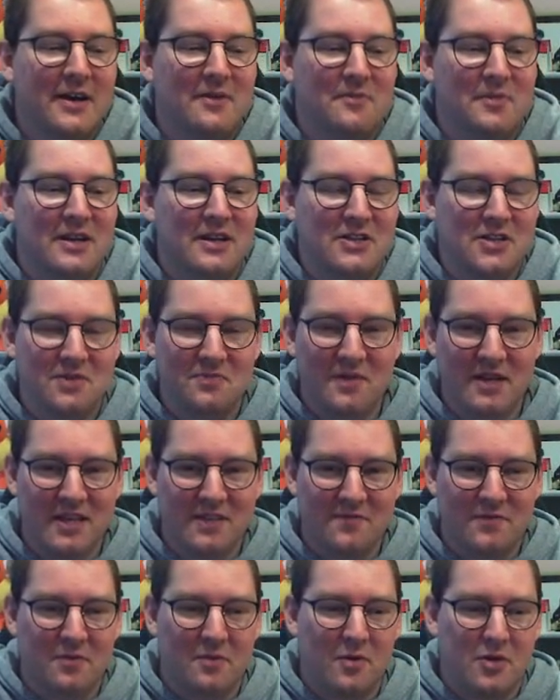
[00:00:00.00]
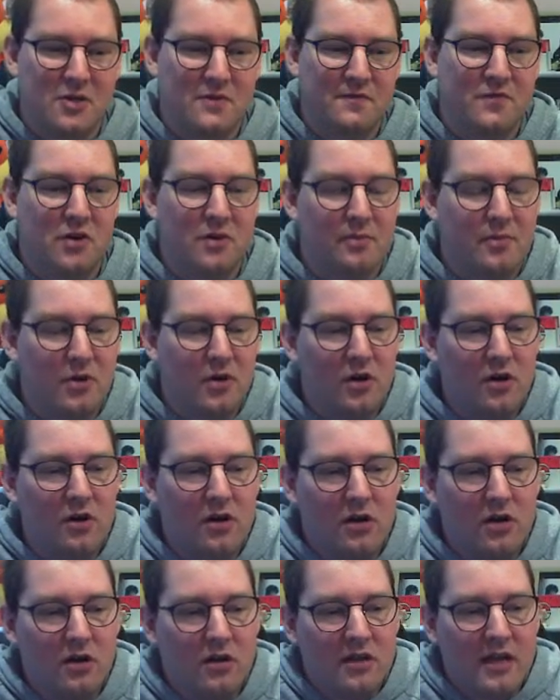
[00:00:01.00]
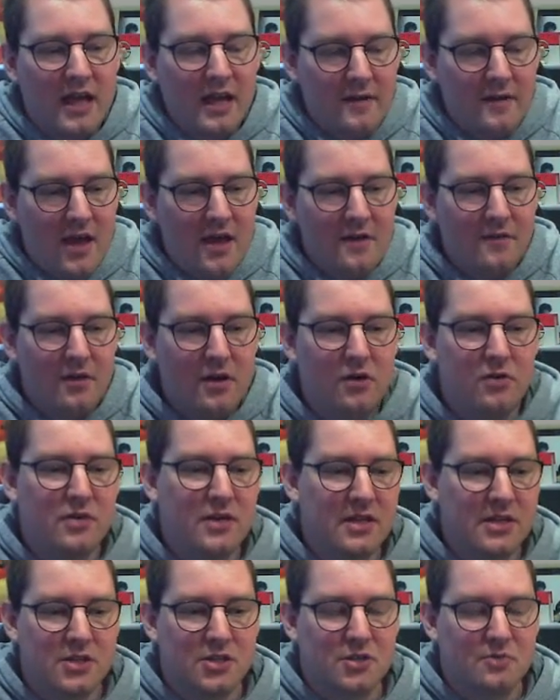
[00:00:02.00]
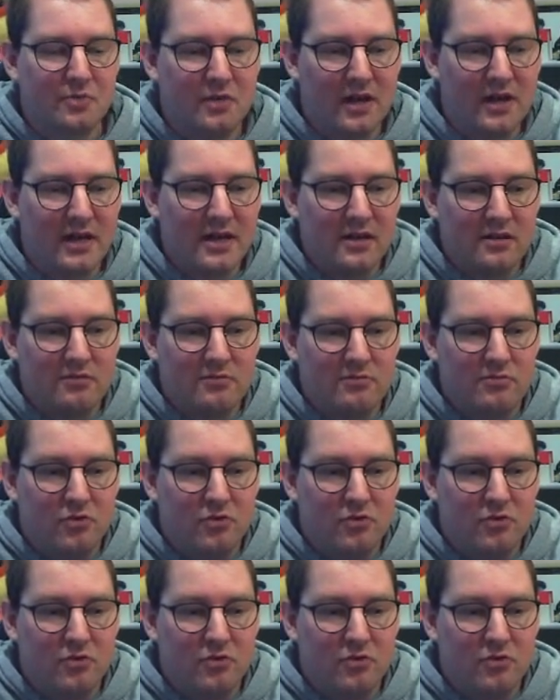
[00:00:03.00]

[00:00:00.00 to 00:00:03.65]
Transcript: But it doesn't make it for the most fun. But if an Oni is just playing